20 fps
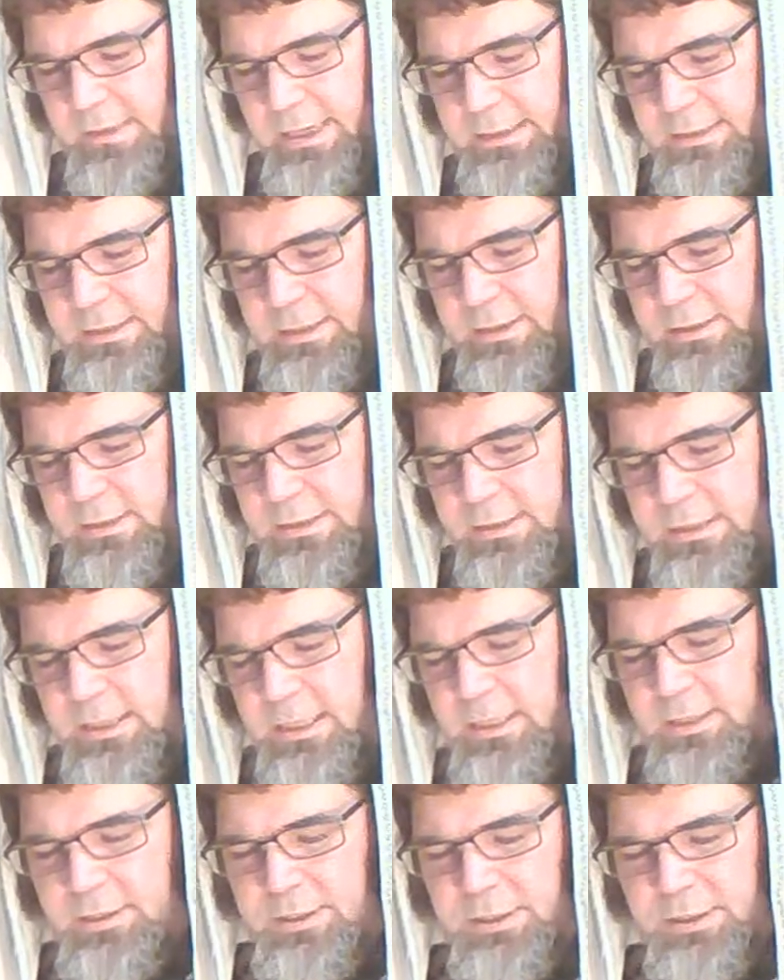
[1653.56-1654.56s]
that. There's
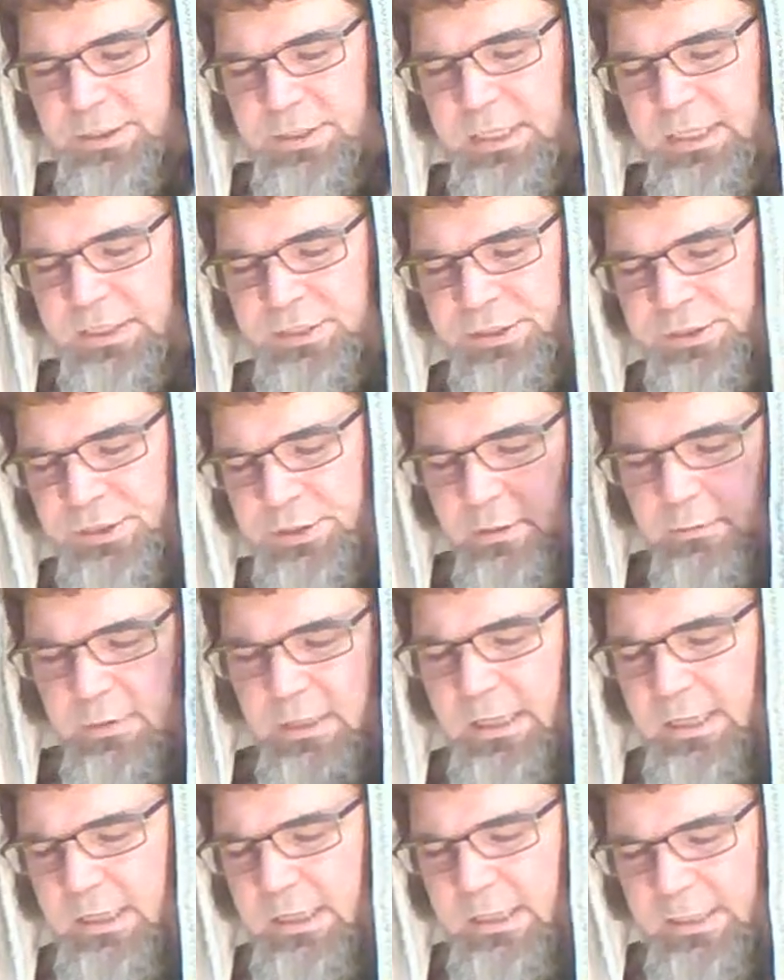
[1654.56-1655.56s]
there's
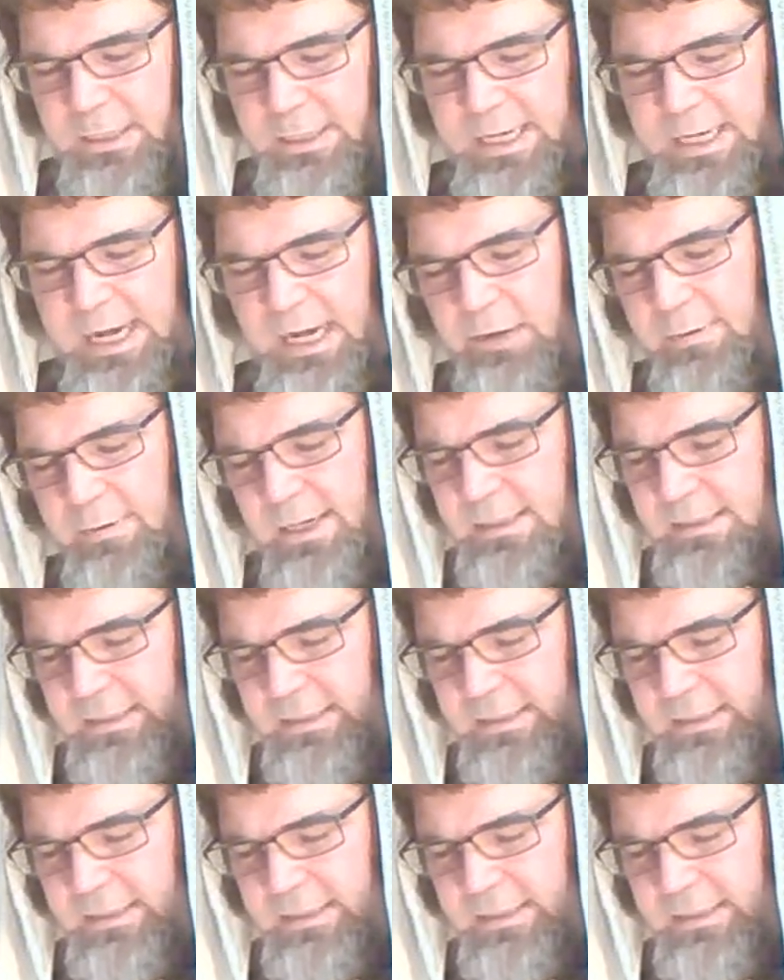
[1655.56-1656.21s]
Yeshua, Yahweh